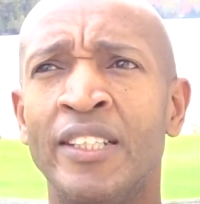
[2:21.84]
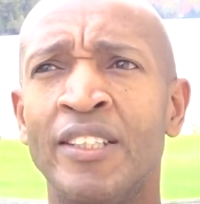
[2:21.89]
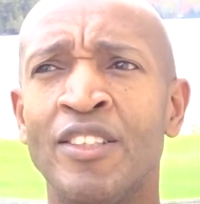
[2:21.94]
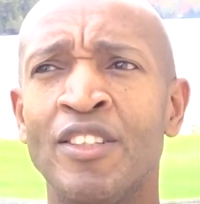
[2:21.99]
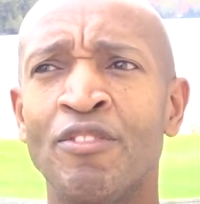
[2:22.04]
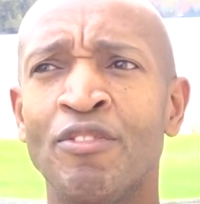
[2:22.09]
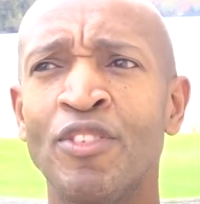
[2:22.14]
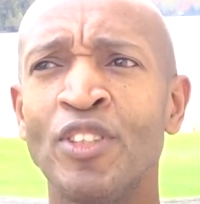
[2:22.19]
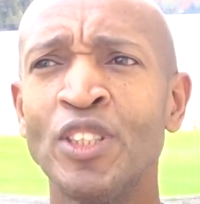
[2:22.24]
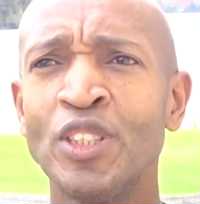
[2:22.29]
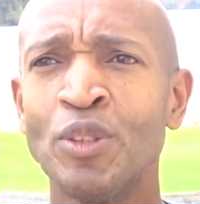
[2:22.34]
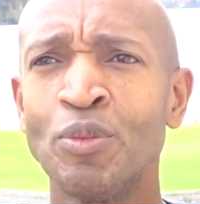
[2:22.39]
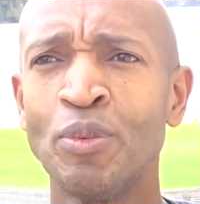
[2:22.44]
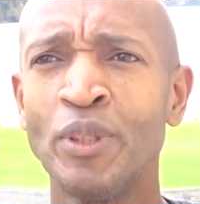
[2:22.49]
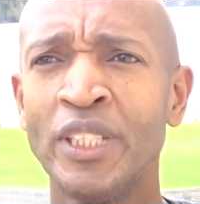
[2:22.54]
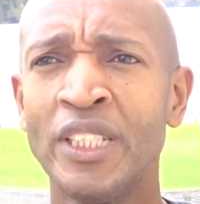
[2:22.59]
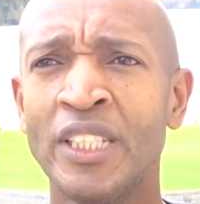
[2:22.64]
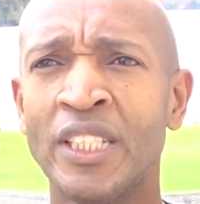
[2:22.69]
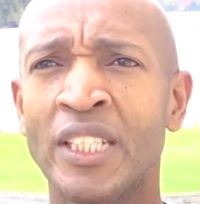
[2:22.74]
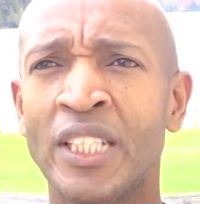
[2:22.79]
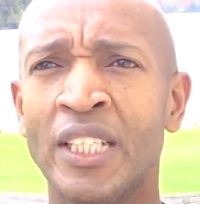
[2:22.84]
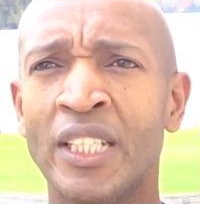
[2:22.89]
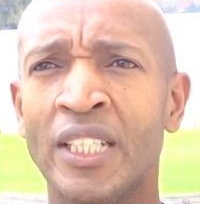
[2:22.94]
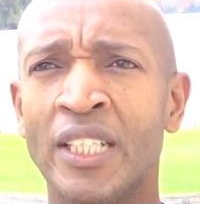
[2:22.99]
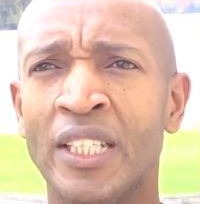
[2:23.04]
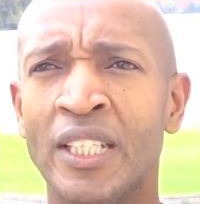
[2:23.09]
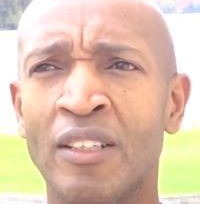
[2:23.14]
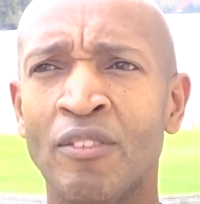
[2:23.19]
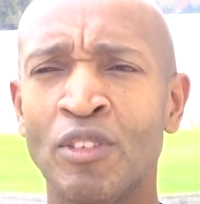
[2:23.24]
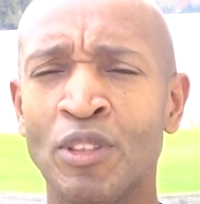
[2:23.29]
The first week
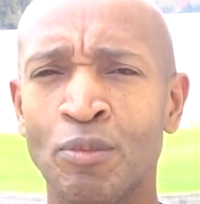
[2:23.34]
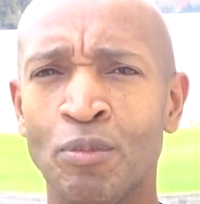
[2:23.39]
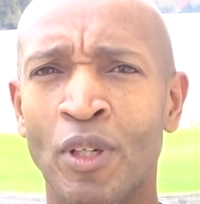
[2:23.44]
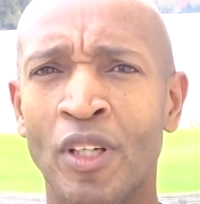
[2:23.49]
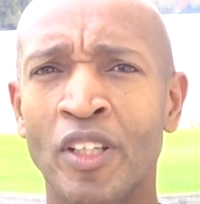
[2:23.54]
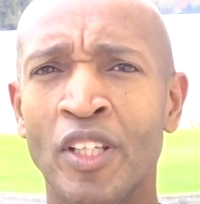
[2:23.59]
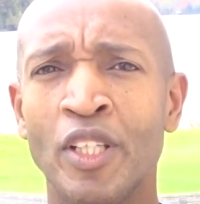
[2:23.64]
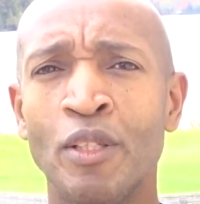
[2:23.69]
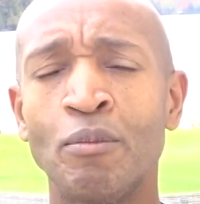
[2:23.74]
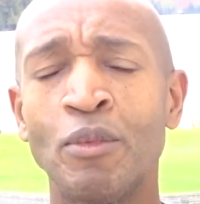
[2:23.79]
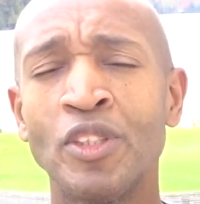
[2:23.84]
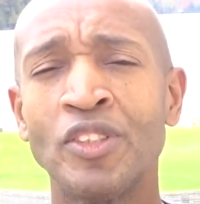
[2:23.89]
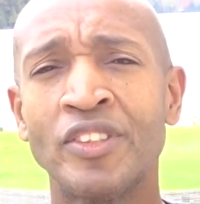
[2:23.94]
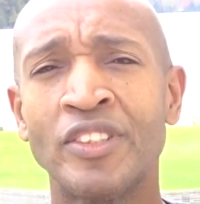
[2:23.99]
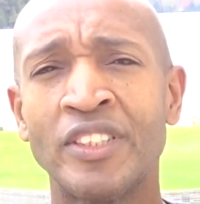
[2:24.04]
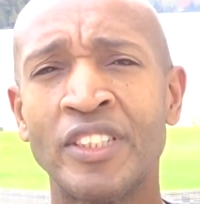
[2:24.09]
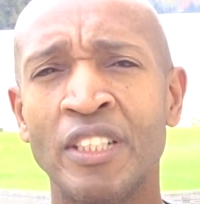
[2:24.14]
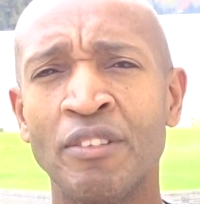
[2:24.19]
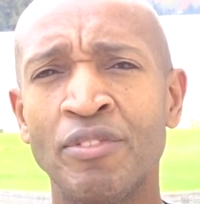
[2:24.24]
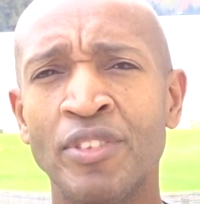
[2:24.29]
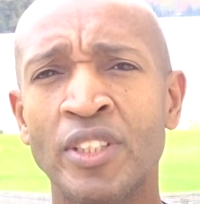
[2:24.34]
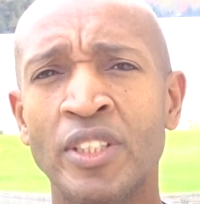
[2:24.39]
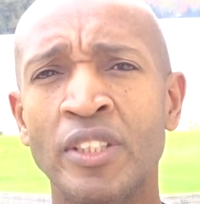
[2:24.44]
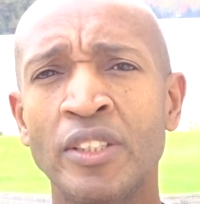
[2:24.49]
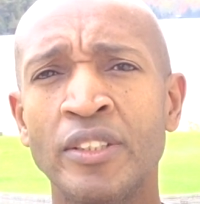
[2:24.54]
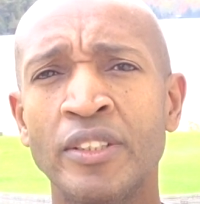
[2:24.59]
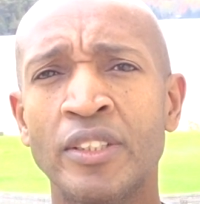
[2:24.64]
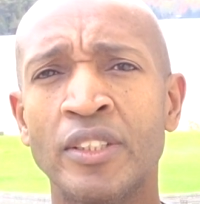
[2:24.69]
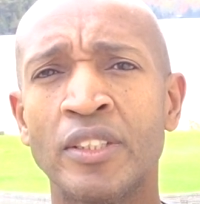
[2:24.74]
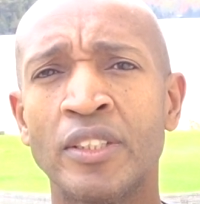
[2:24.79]
was probably the most
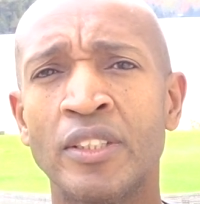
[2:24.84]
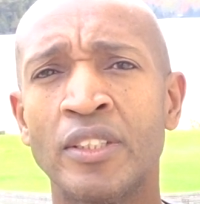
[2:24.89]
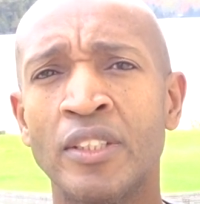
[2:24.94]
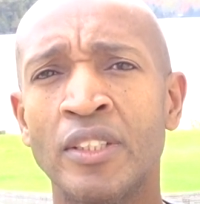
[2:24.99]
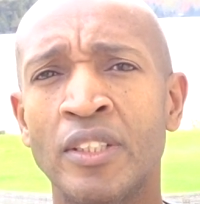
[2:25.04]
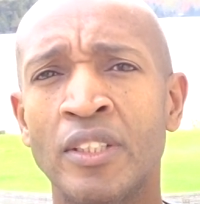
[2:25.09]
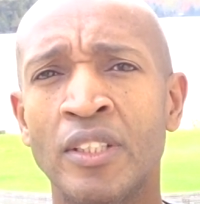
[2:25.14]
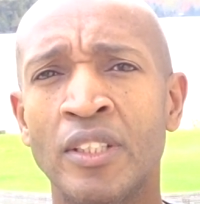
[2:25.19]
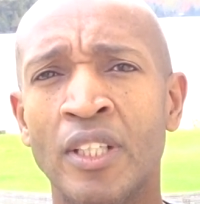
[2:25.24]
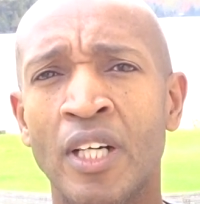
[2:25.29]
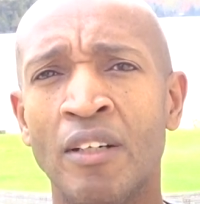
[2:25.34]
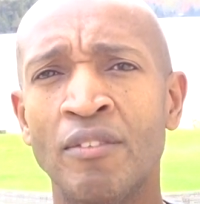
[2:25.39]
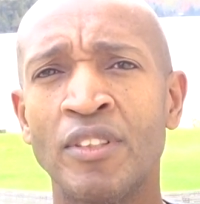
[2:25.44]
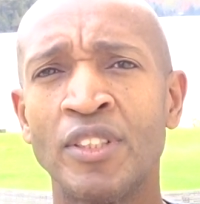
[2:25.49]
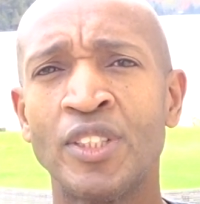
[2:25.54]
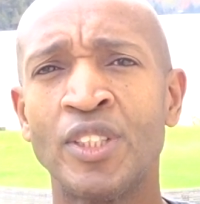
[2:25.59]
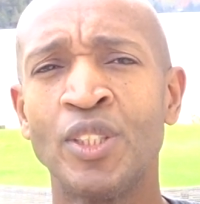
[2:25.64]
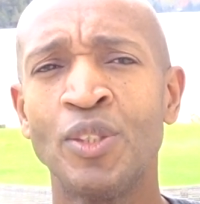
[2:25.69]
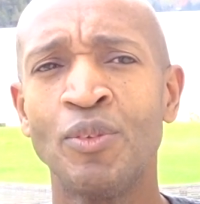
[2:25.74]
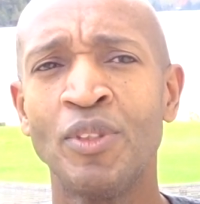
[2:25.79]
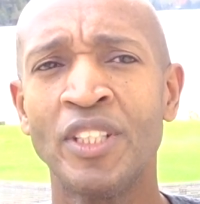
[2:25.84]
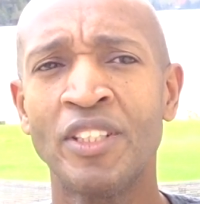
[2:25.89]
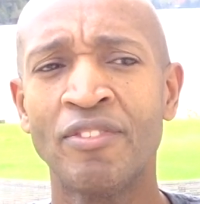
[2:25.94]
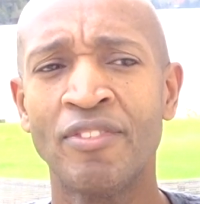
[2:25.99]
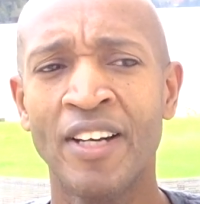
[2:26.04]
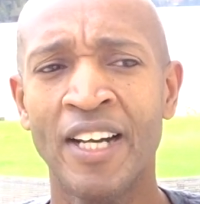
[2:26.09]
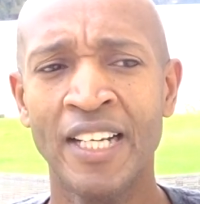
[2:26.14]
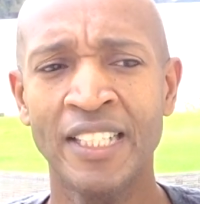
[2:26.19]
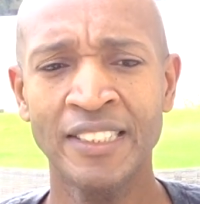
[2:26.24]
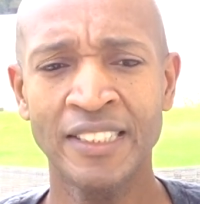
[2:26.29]
difficult of the 2-week
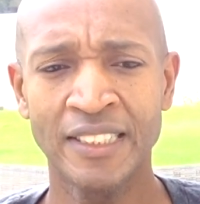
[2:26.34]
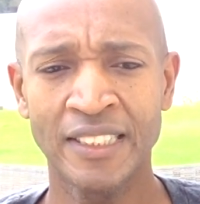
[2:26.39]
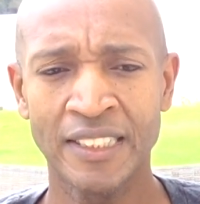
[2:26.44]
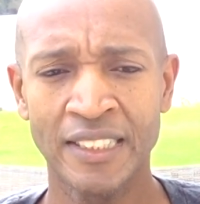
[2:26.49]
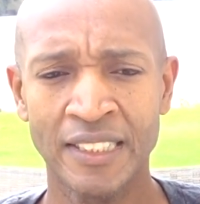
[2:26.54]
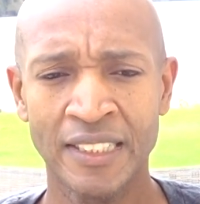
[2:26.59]
fast,